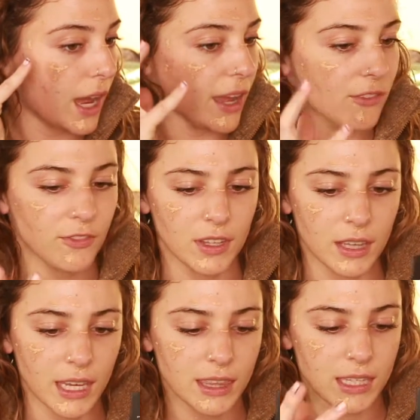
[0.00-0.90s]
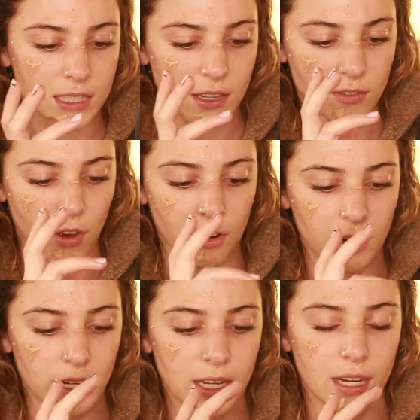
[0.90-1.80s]
I feel like these have
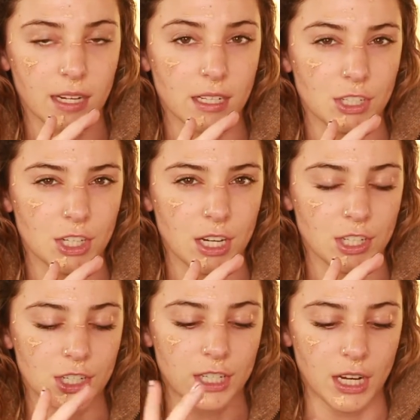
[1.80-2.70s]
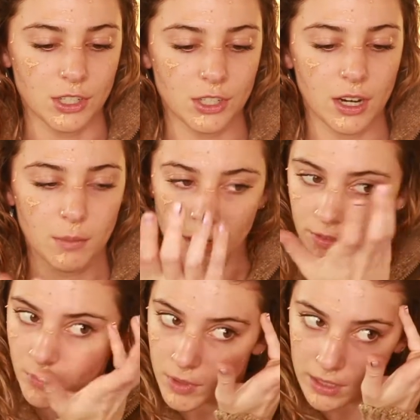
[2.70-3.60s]
already kind of changed texture on me
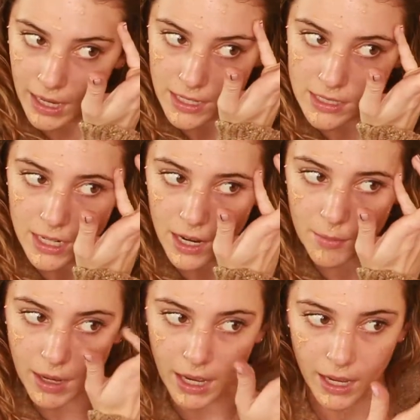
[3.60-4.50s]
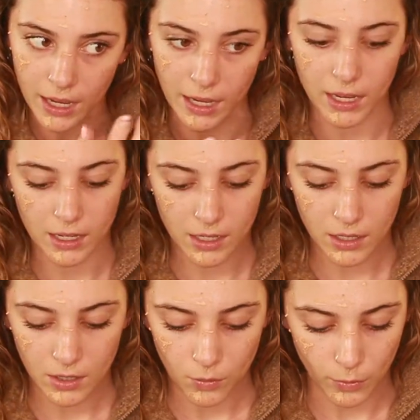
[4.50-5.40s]
from the last time I
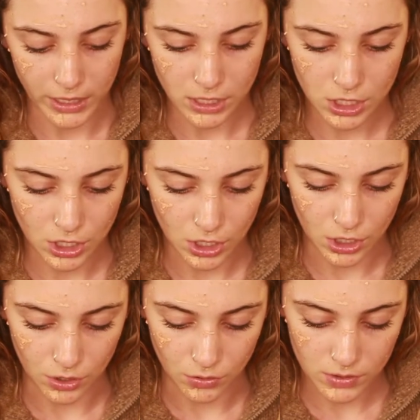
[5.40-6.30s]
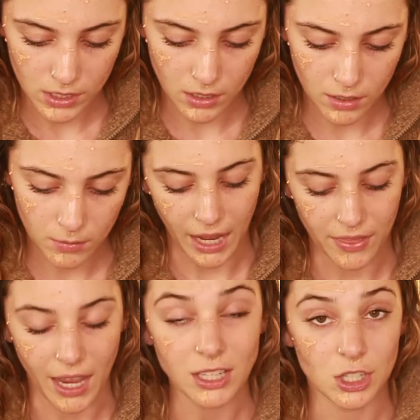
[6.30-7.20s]
went to use them. Yeah,
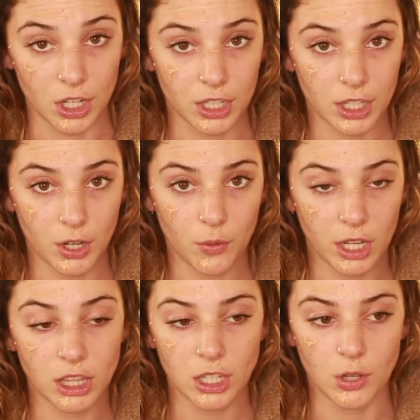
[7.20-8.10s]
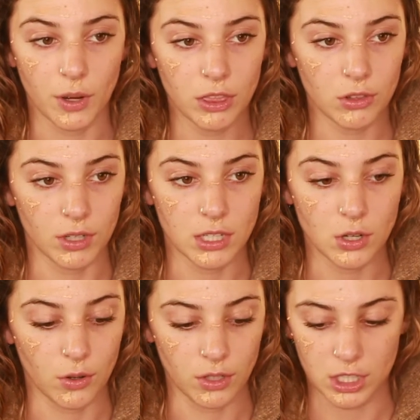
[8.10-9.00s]
that darker one, the UN3,
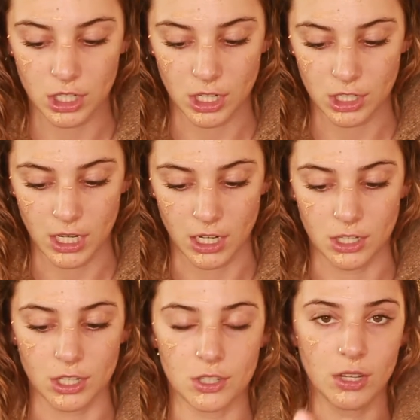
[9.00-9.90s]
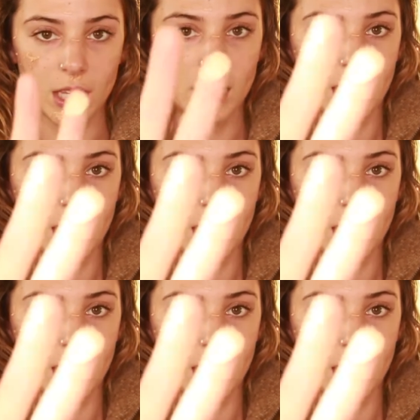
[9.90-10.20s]
totally changed texture. So like